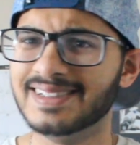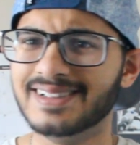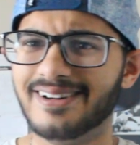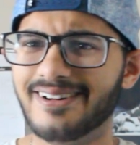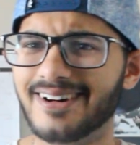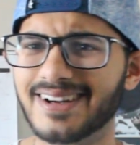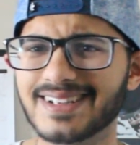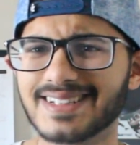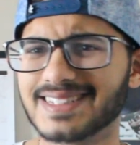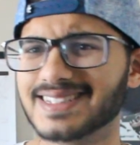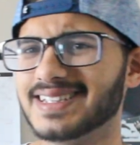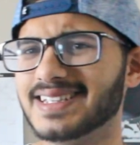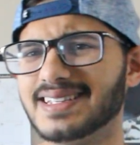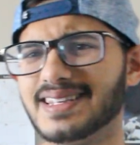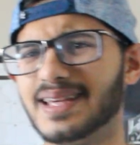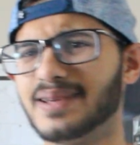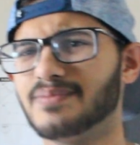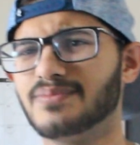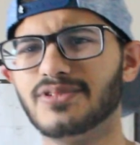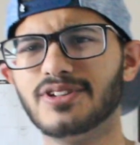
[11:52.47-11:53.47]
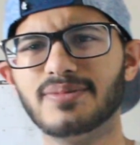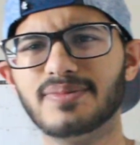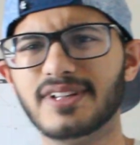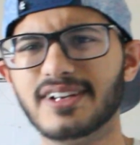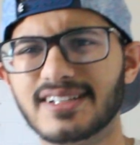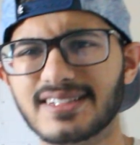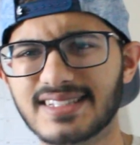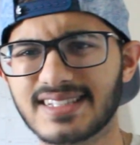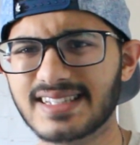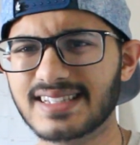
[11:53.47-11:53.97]
honestly, like, Blue
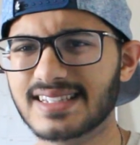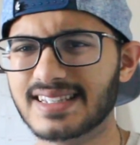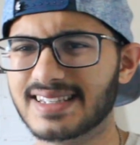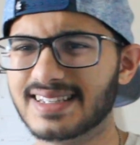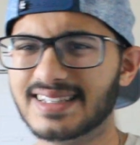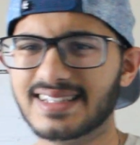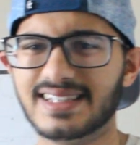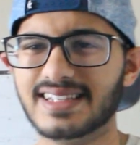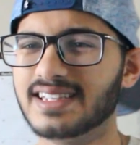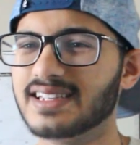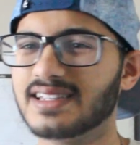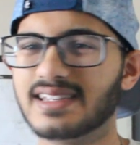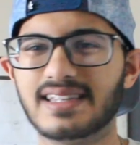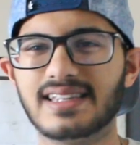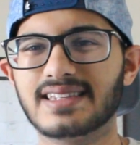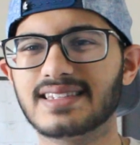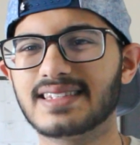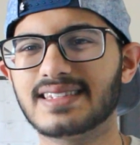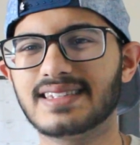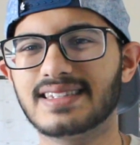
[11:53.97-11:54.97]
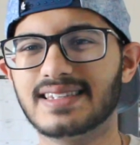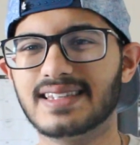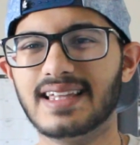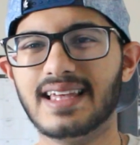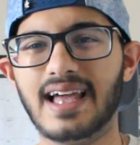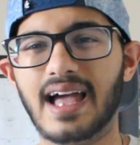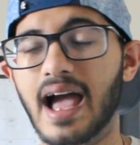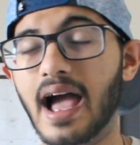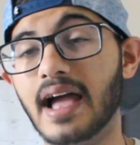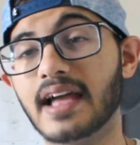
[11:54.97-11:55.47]
Bloods
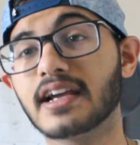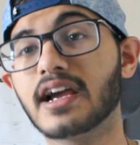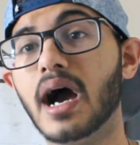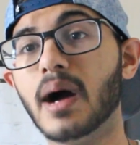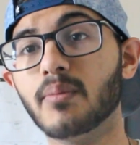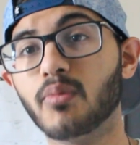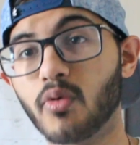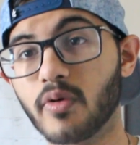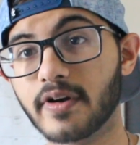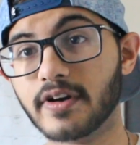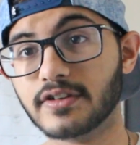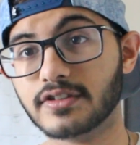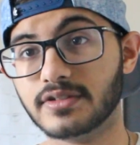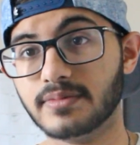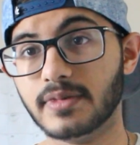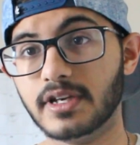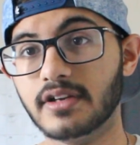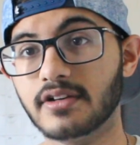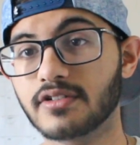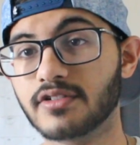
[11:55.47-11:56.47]
it got boring to me.